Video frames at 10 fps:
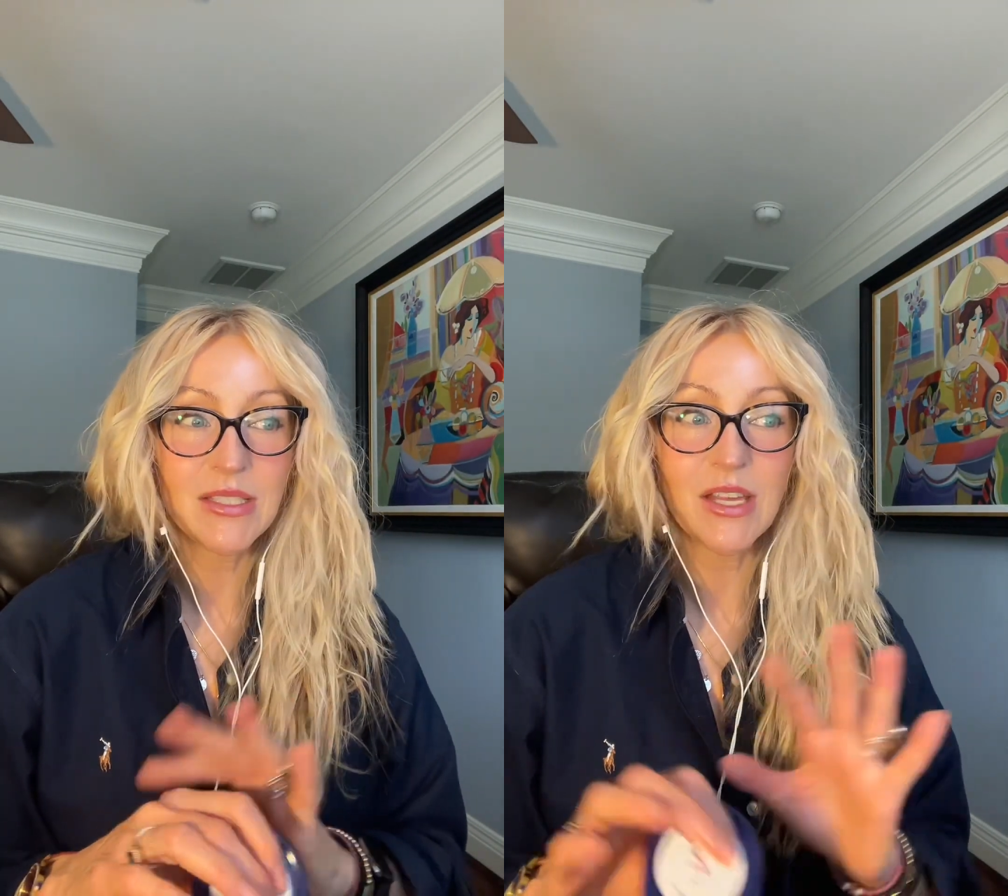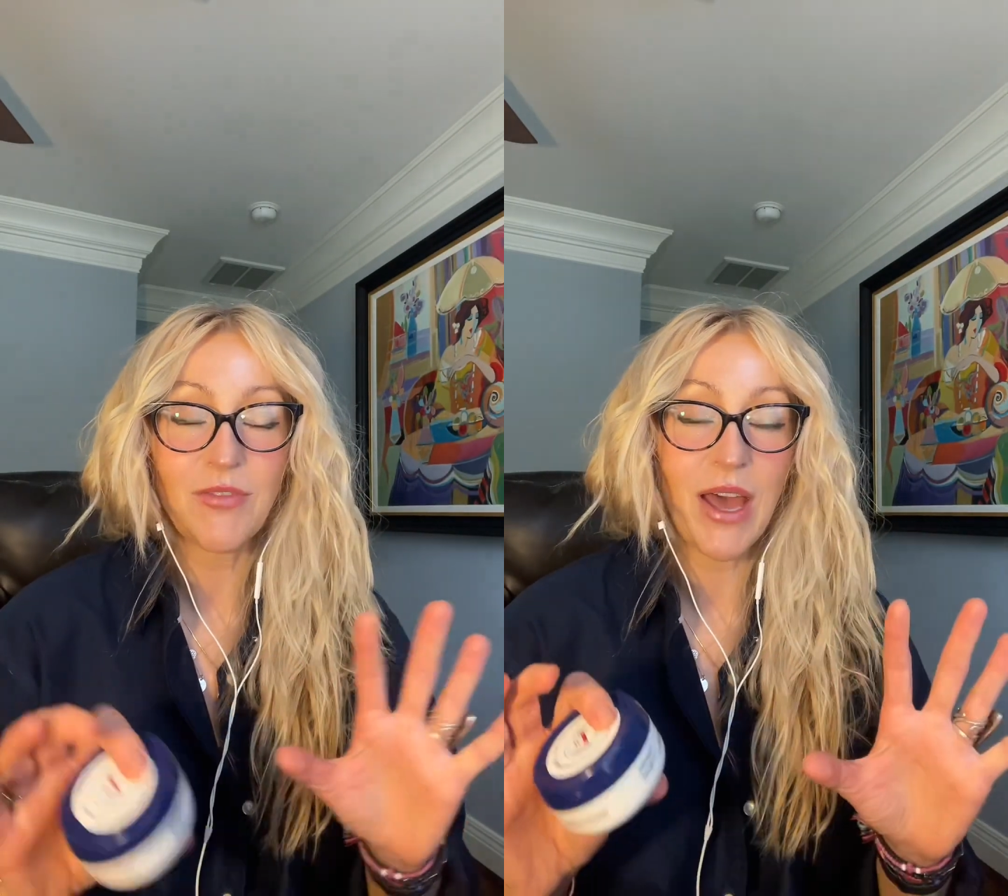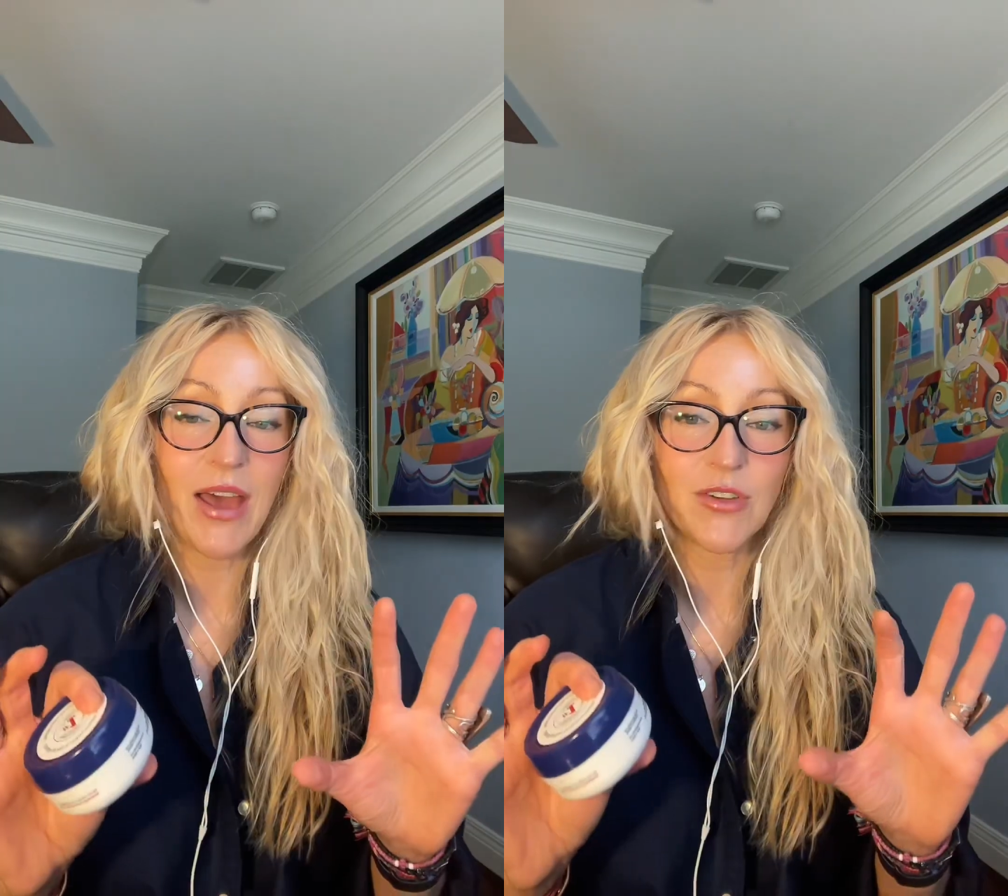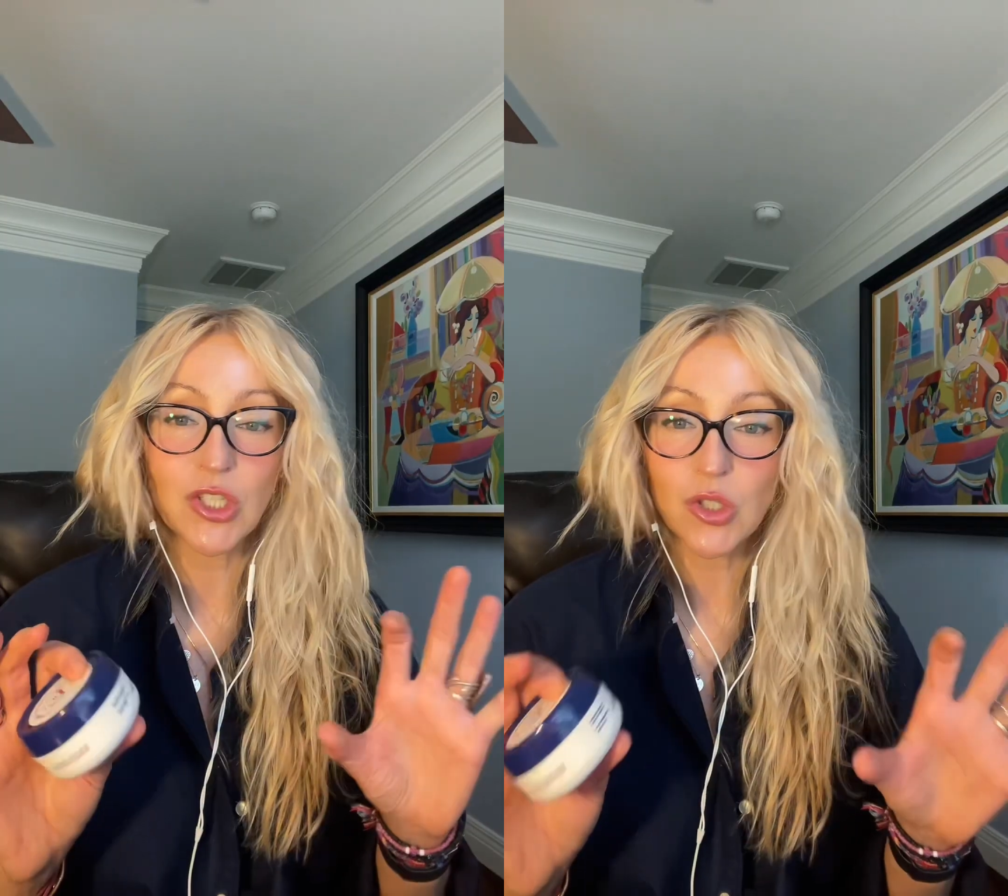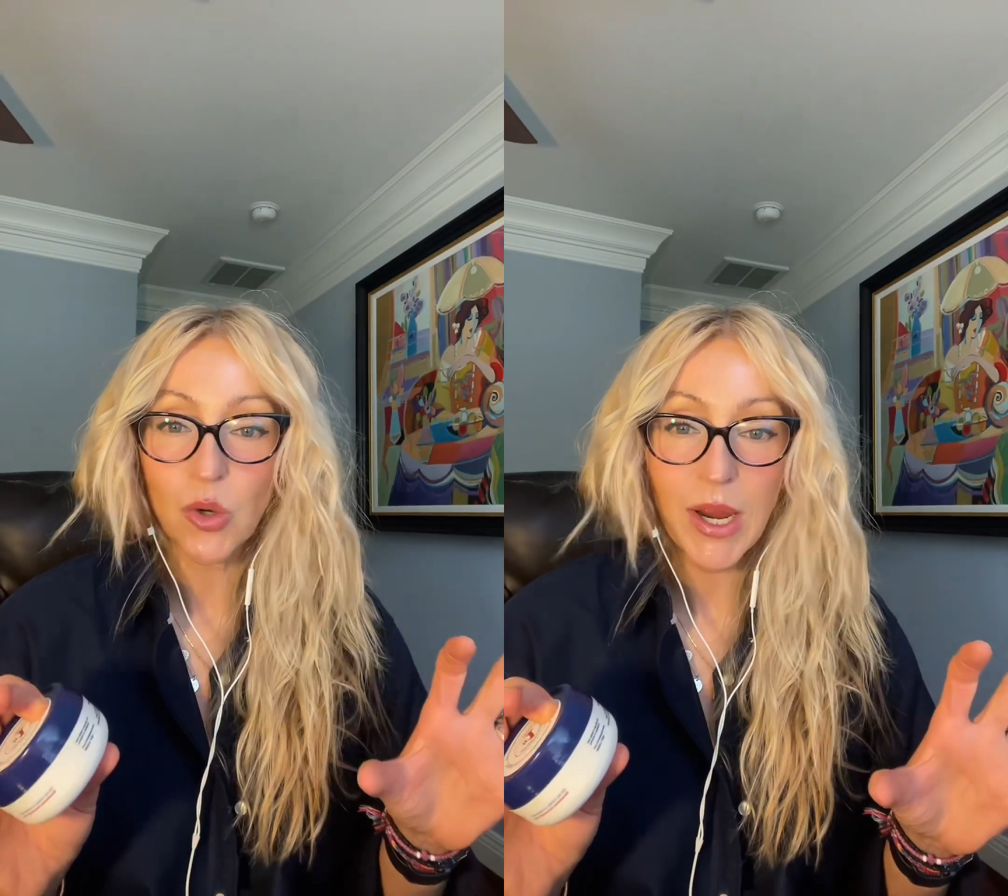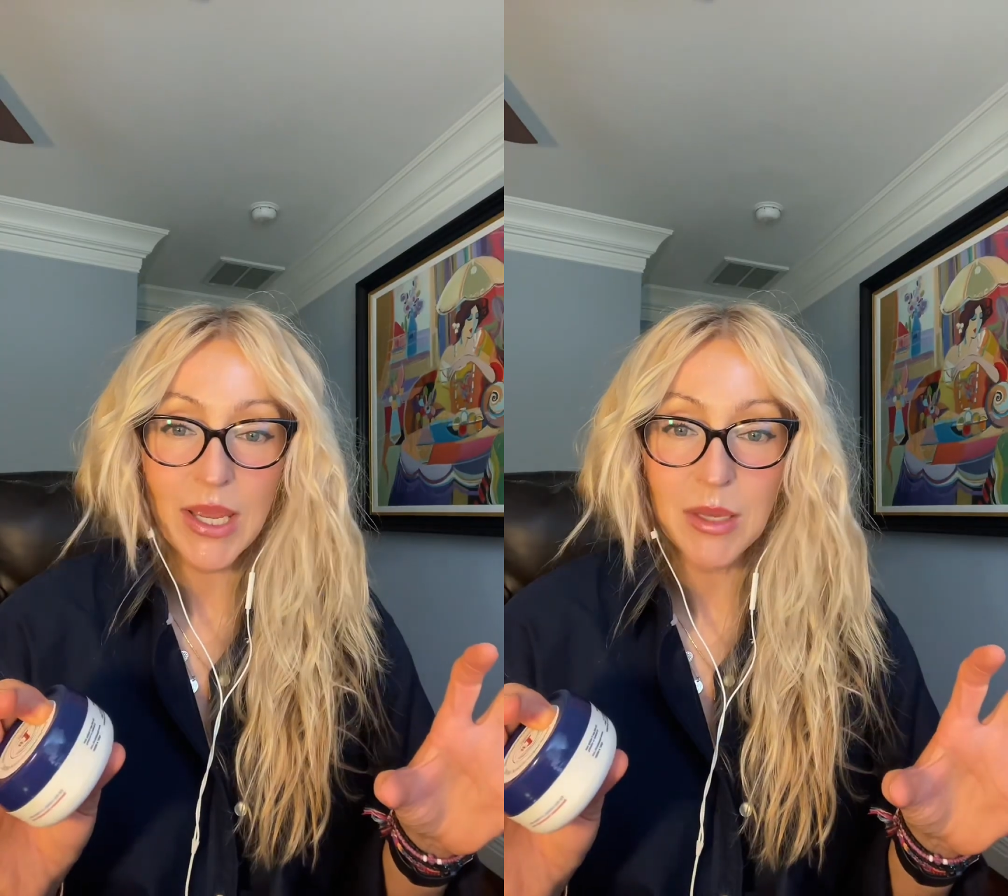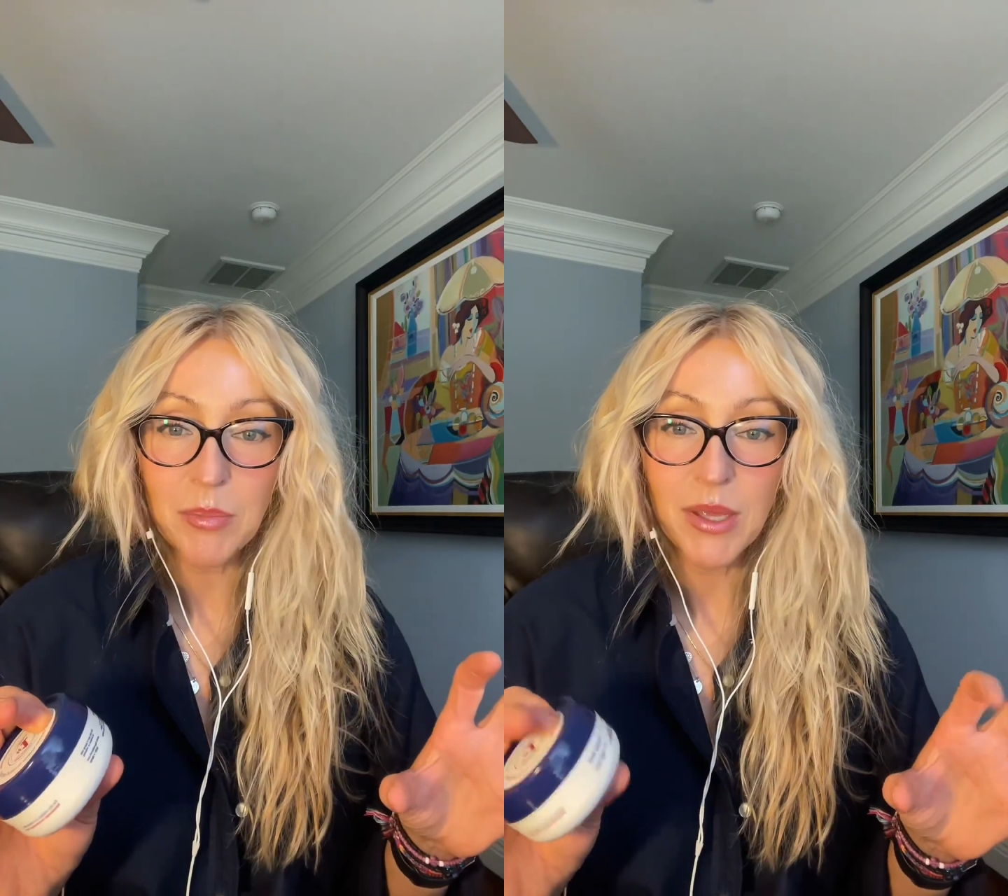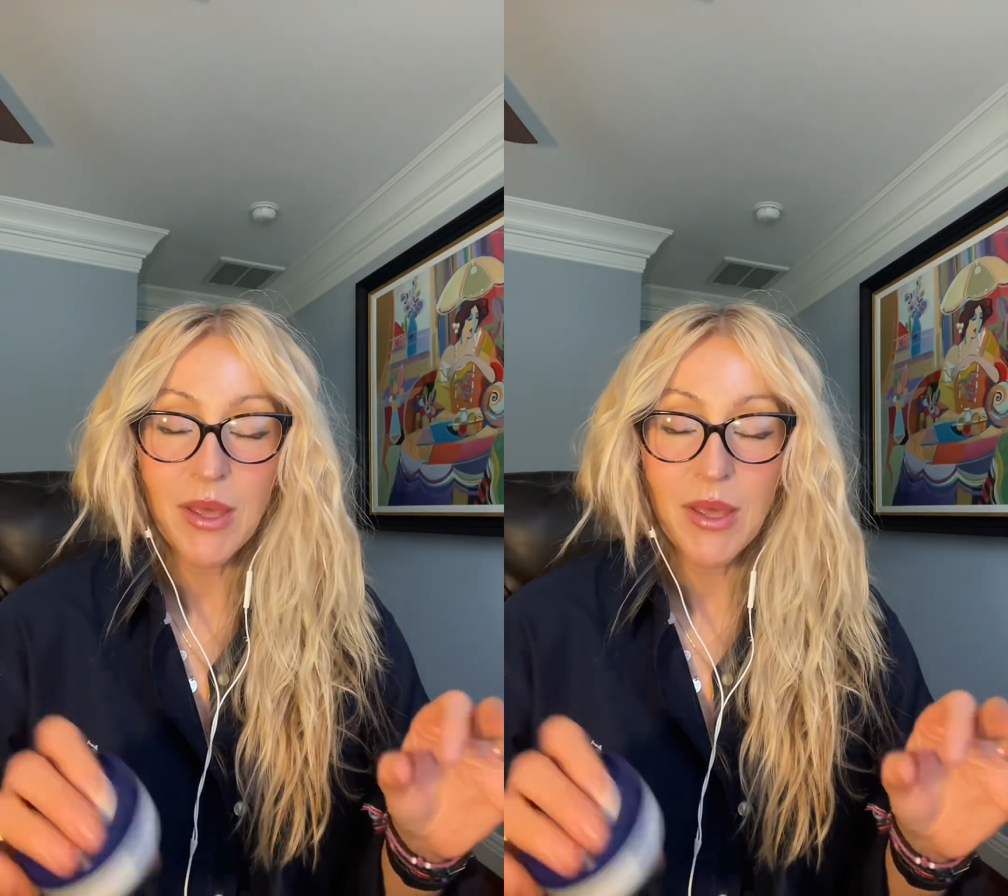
If I have a scrape